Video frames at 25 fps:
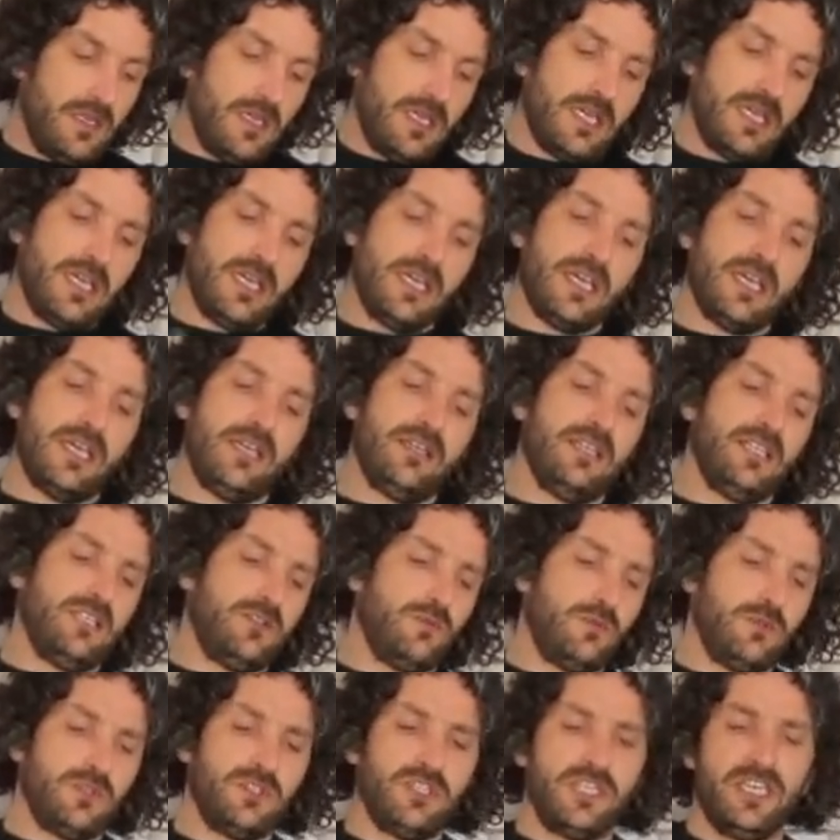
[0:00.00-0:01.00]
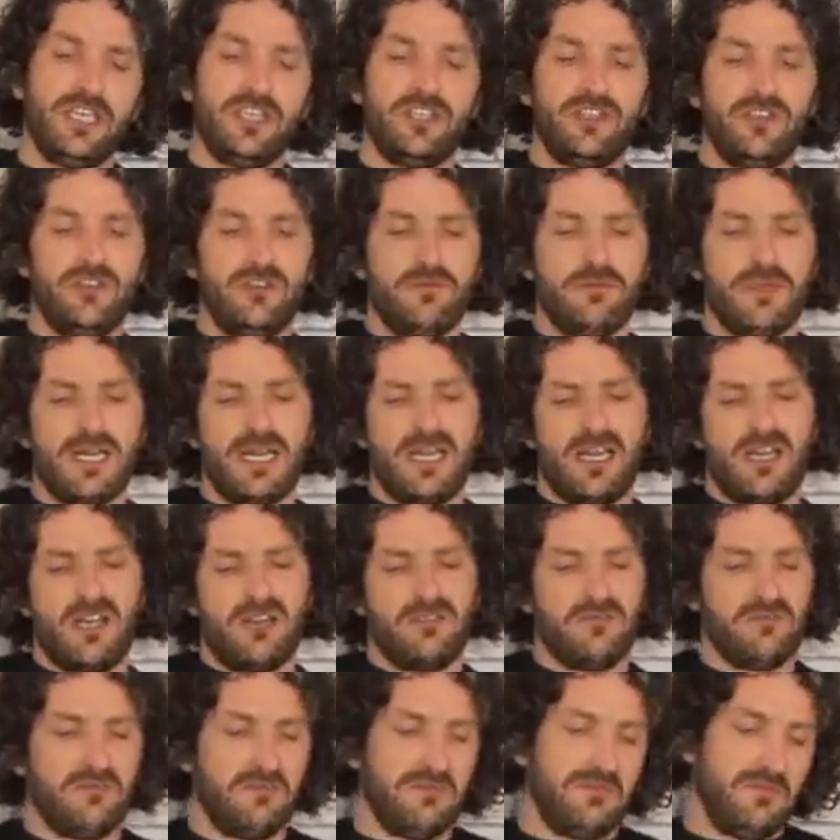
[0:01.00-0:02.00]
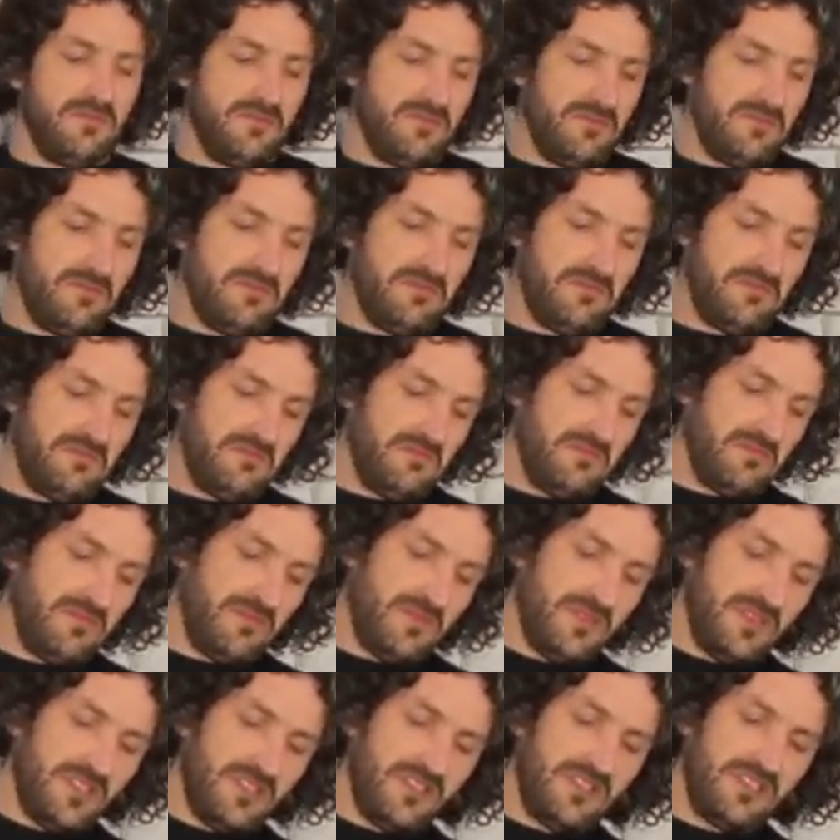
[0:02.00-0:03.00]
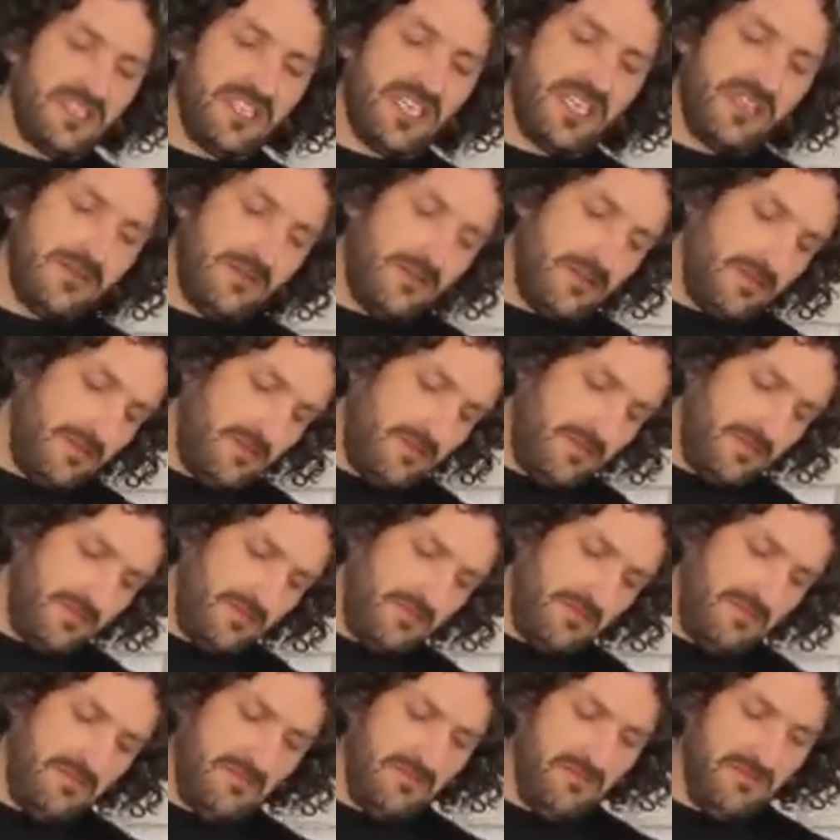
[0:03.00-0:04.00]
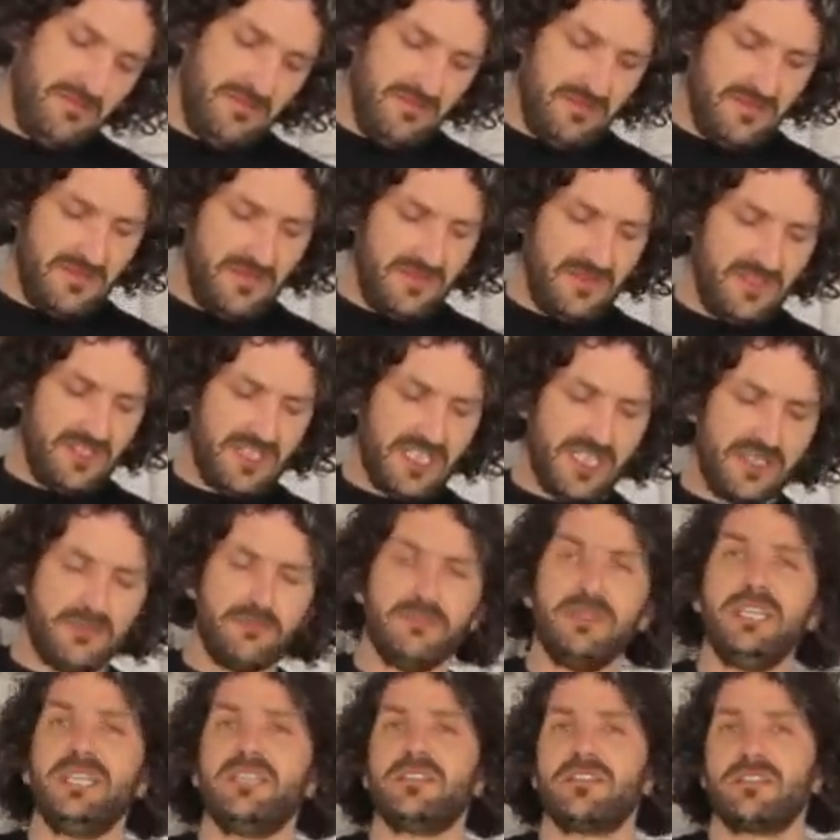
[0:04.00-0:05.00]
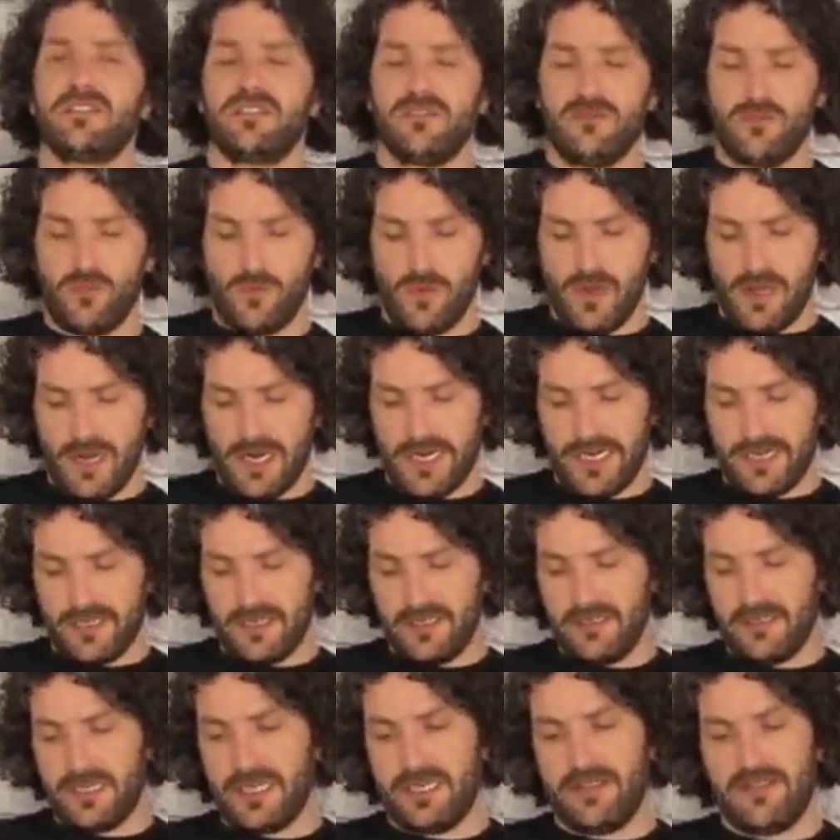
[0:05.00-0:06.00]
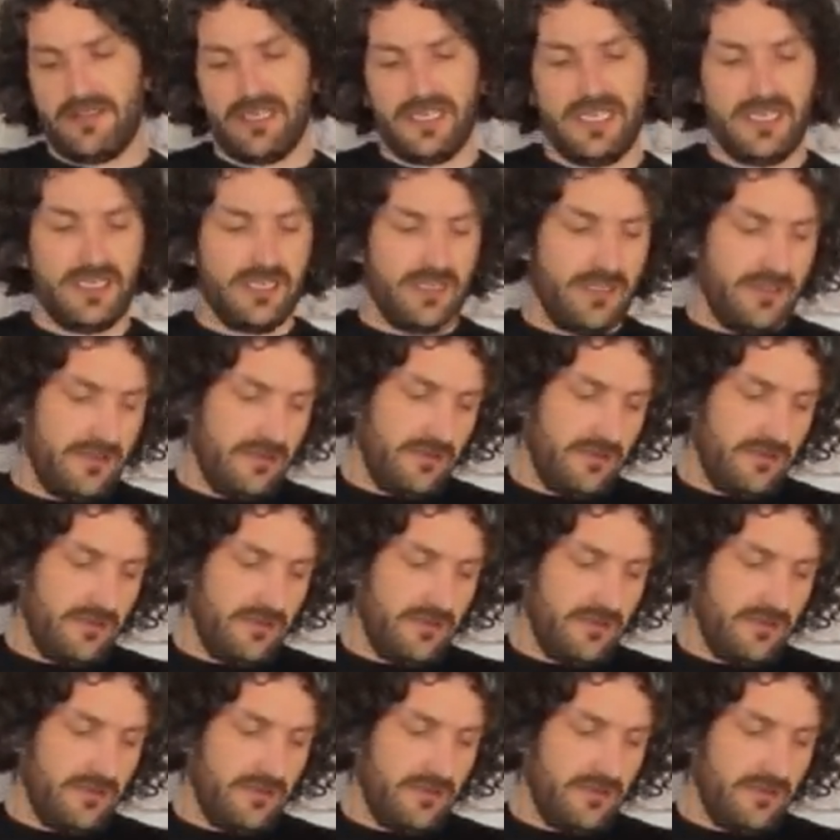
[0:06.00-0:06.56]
And this will take you about 10 meters of wire, I think.